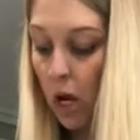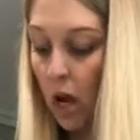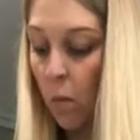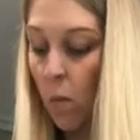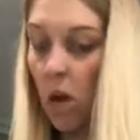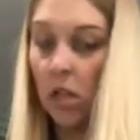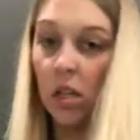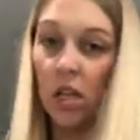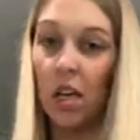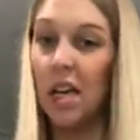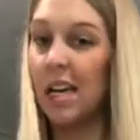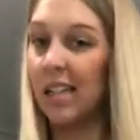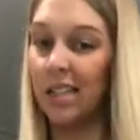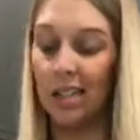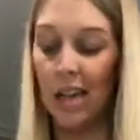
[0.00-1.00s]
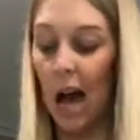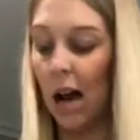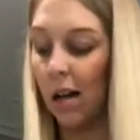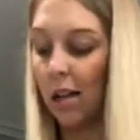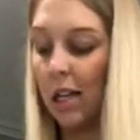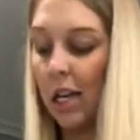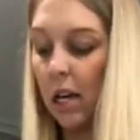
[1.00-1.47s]
it makes like
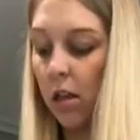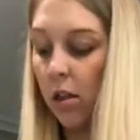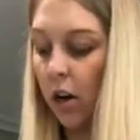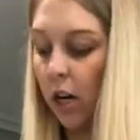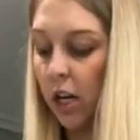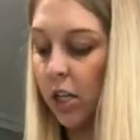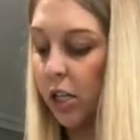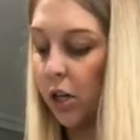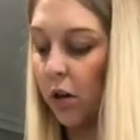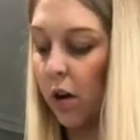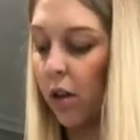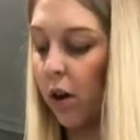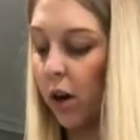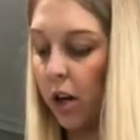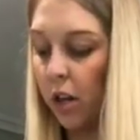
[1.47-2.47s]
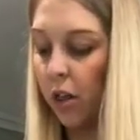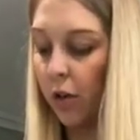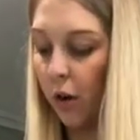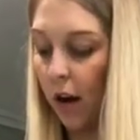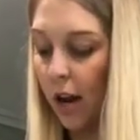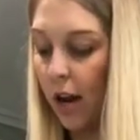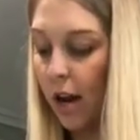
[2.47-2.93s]
exactly 32 to
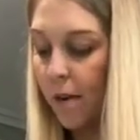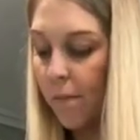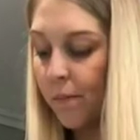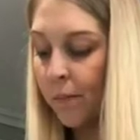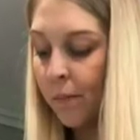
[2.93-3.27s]
33.